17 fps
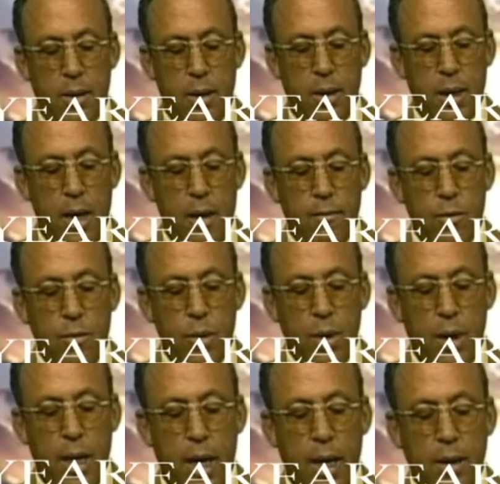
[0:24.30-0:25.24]
as the
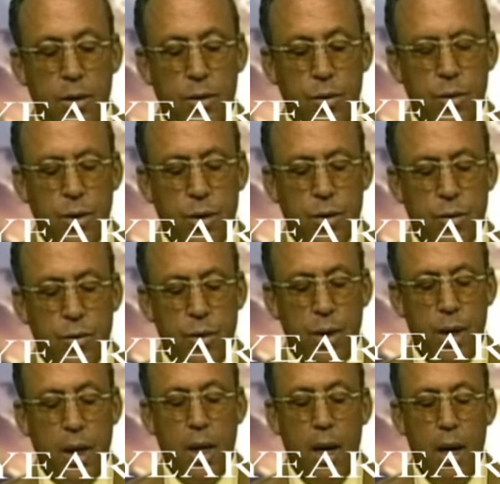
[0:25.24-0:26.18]
devil would like to
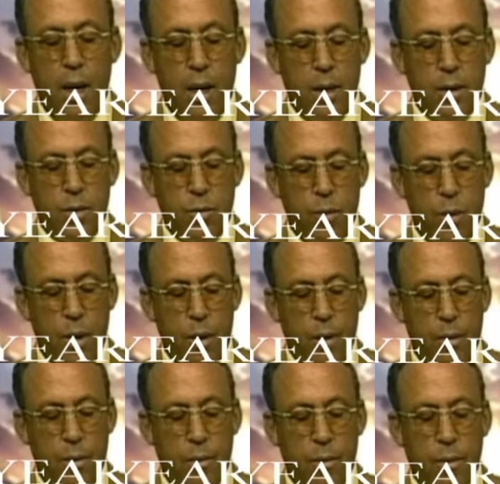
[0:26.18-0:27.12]
destroy God's
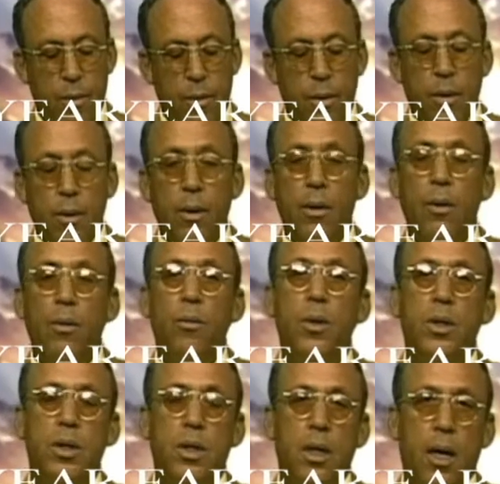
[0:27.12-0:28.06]
work,
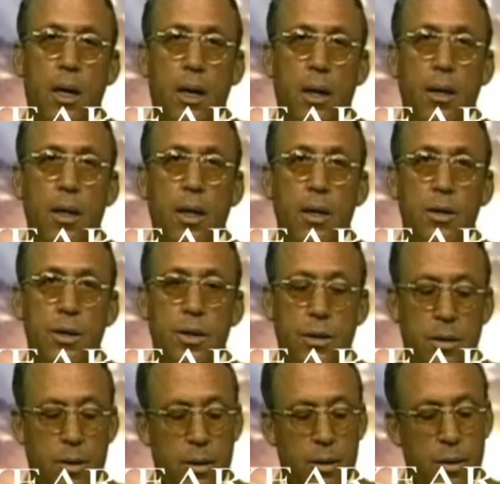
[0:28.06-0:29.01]
which God
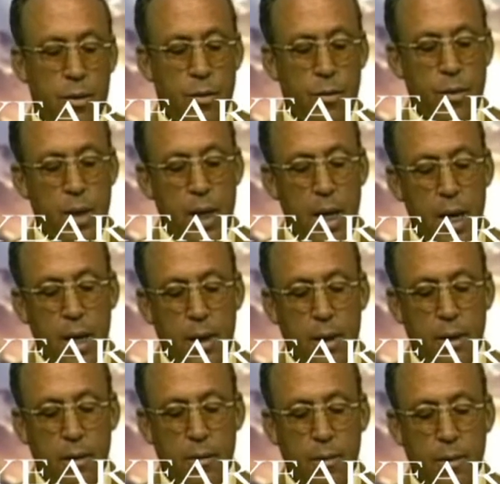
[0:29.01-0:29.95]
has
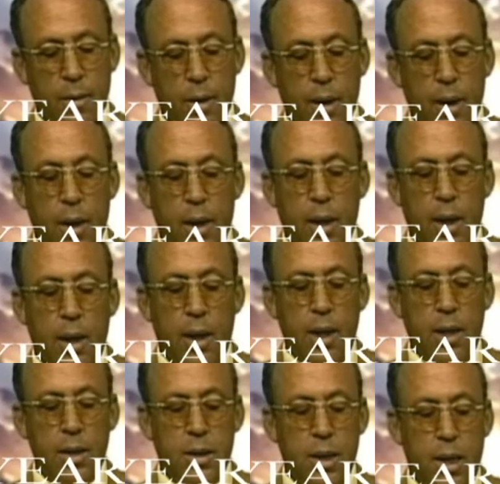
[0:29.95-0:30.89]
created.
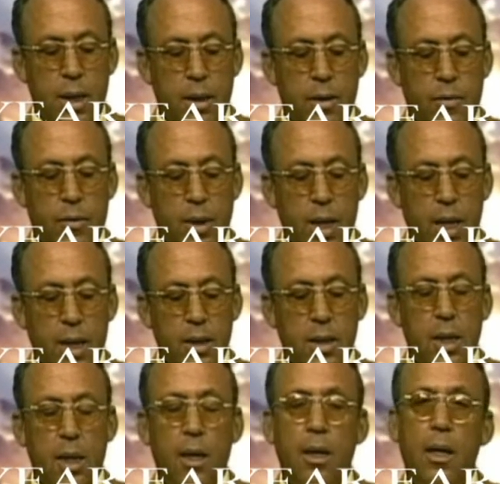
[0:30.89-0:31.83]
He said the
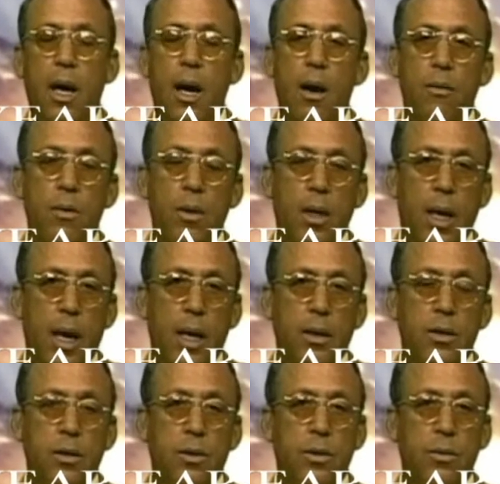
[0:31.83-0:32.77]
things that Allah would
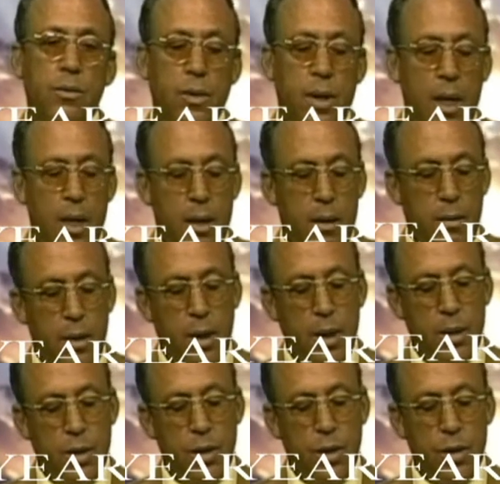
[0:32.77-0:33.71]
like to do
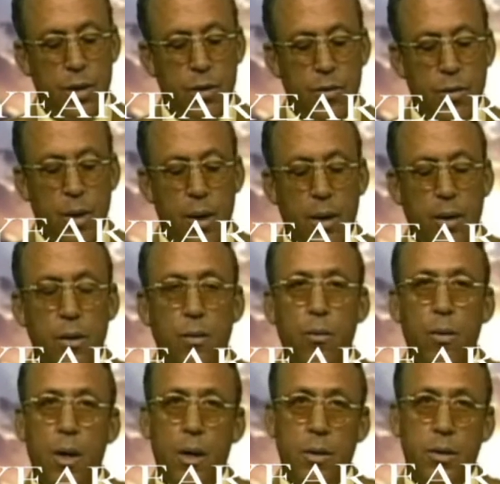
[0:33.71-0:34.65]
now is destroy
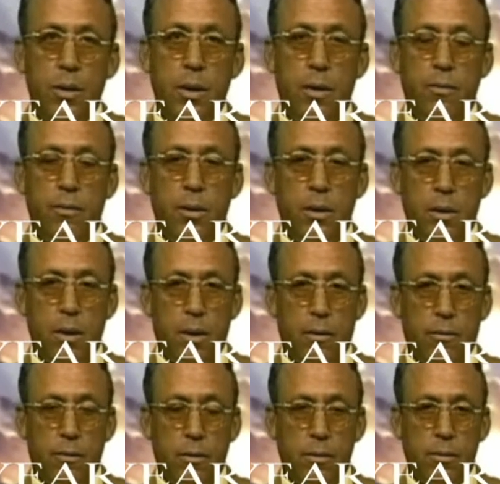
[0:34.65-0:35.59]
the works of the
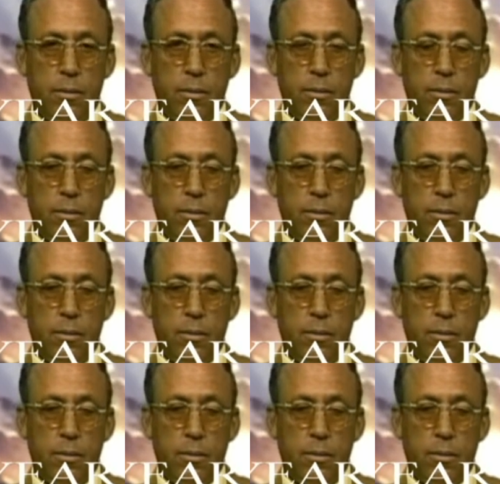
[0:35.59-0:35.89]
devil.